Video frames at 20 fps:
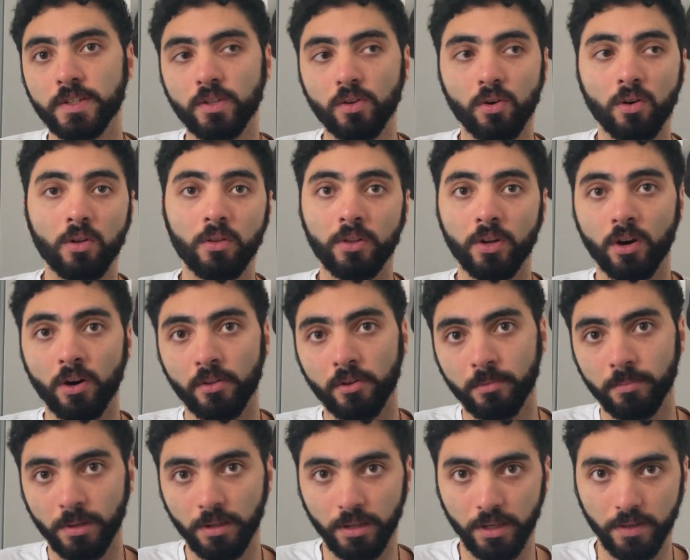all the other
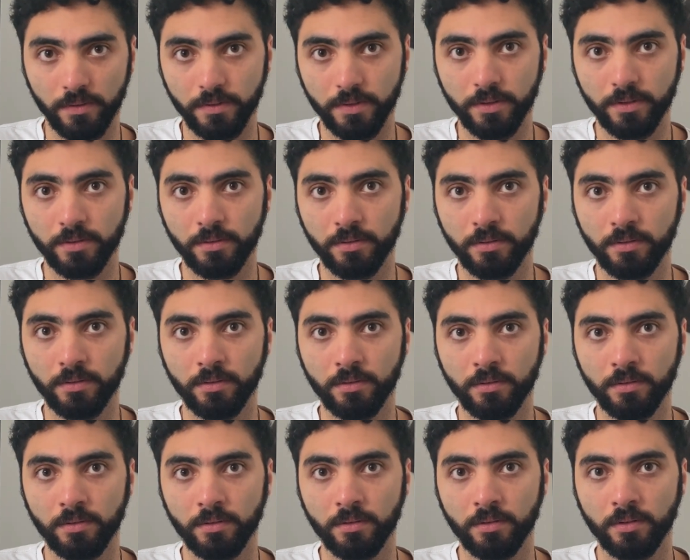beliefs.
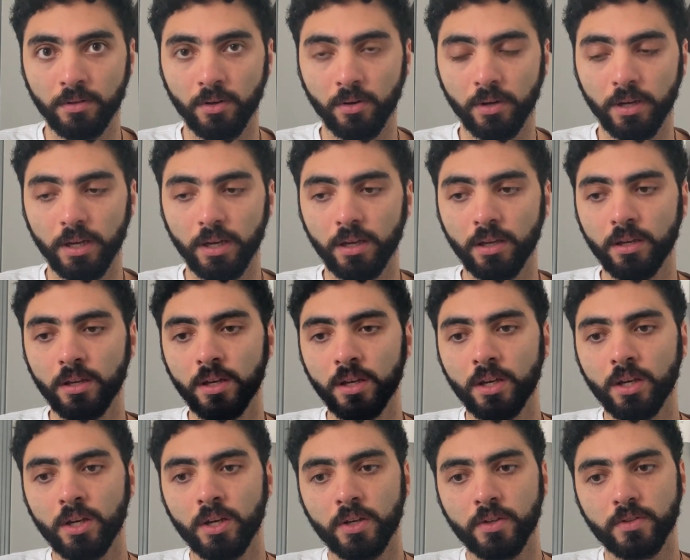Okay,
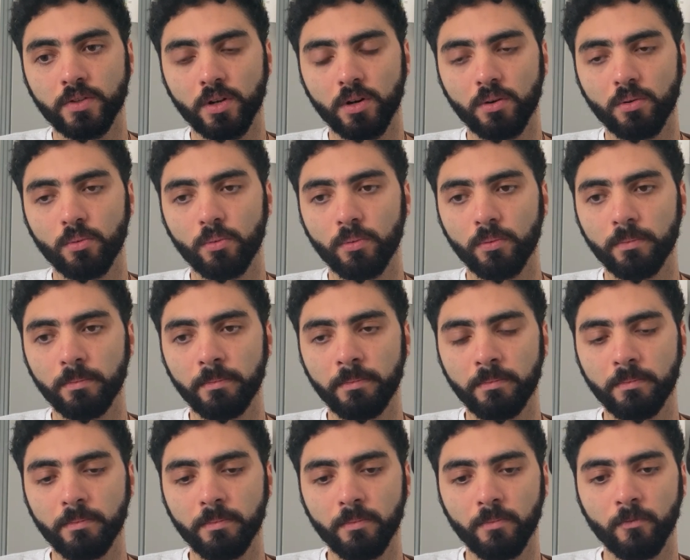so
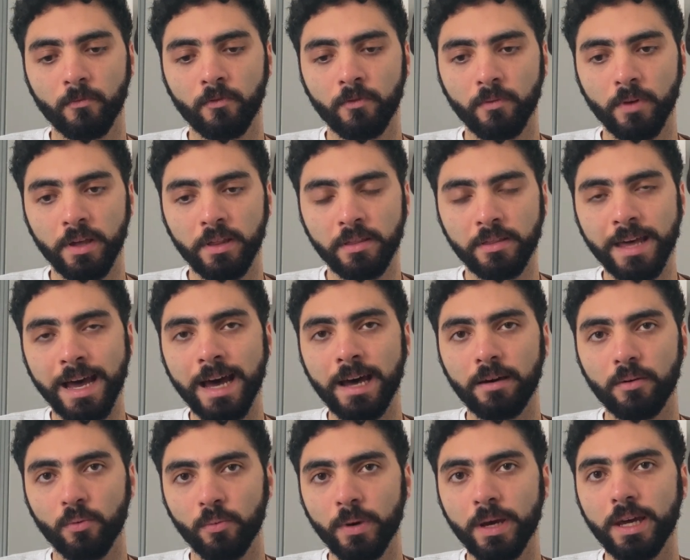in
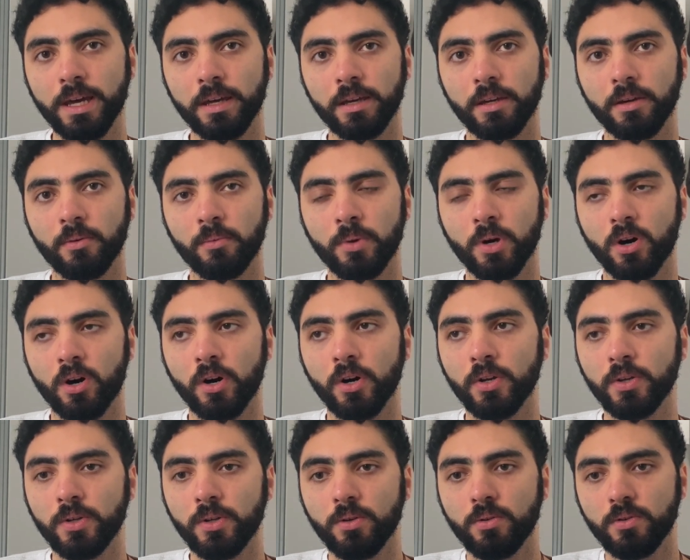that way we are
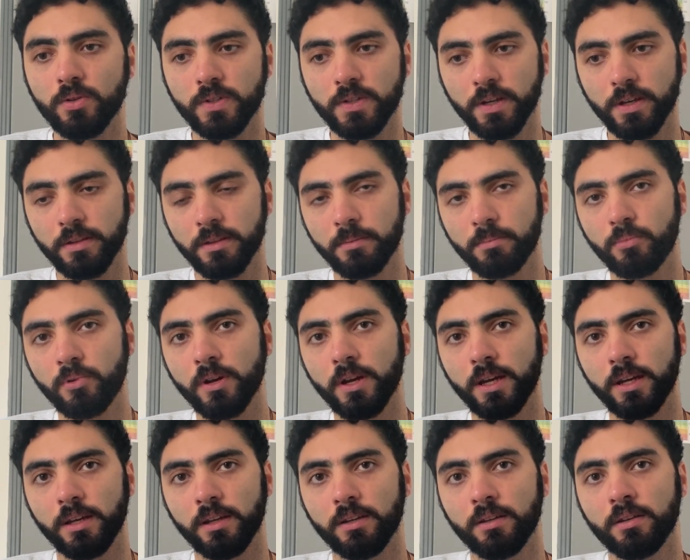using the
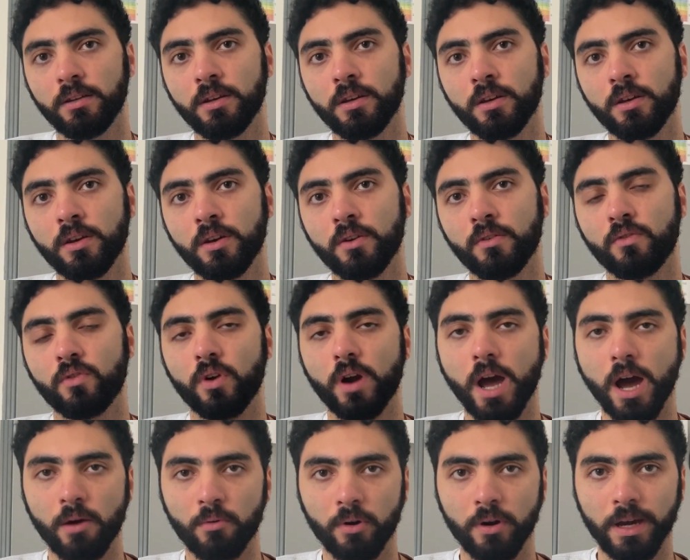brain for
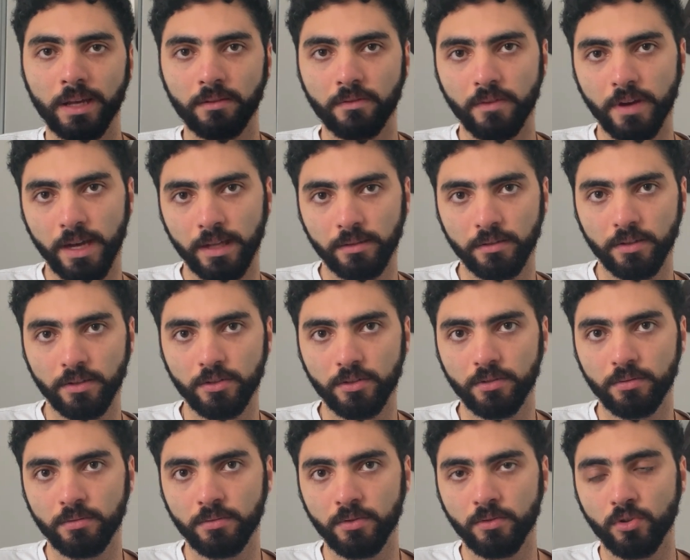our advantage.
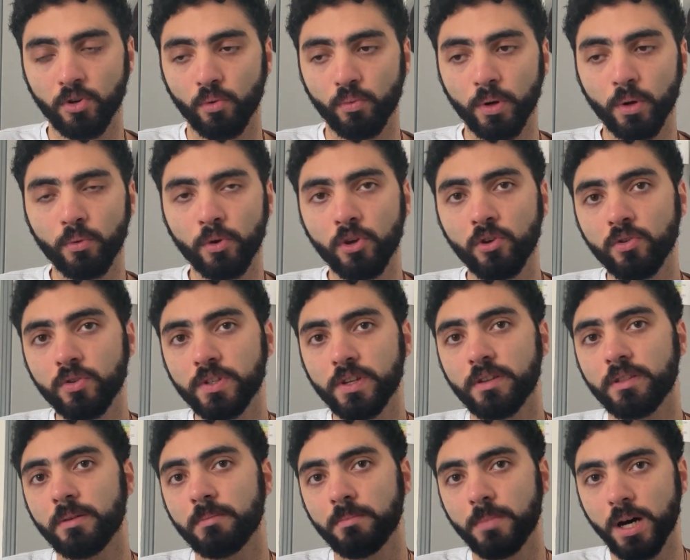So we're using
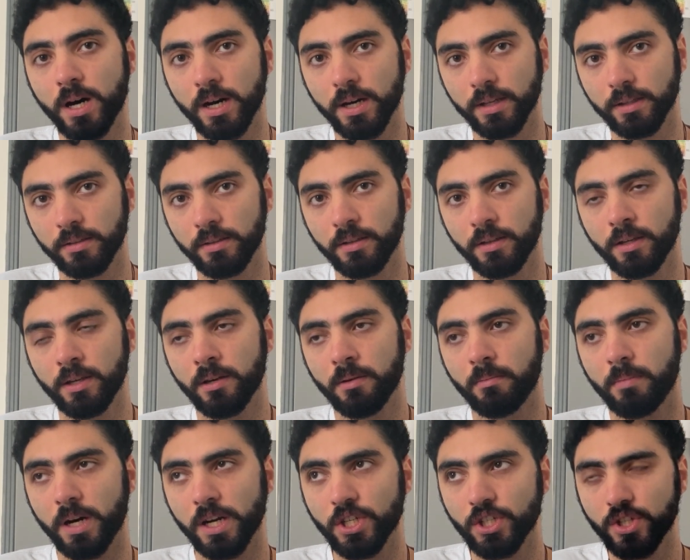the mind
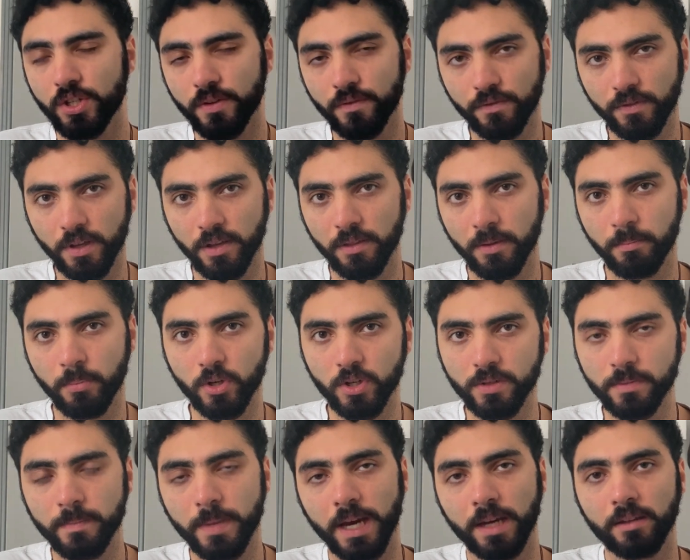by shifting the
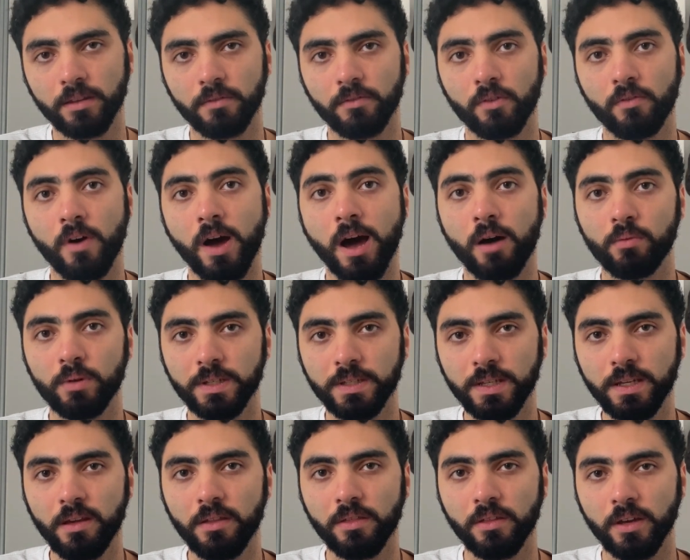perspective of how we
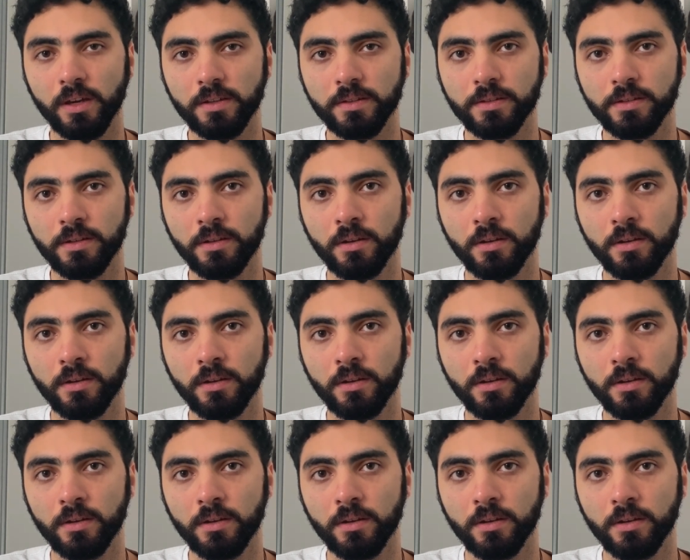see things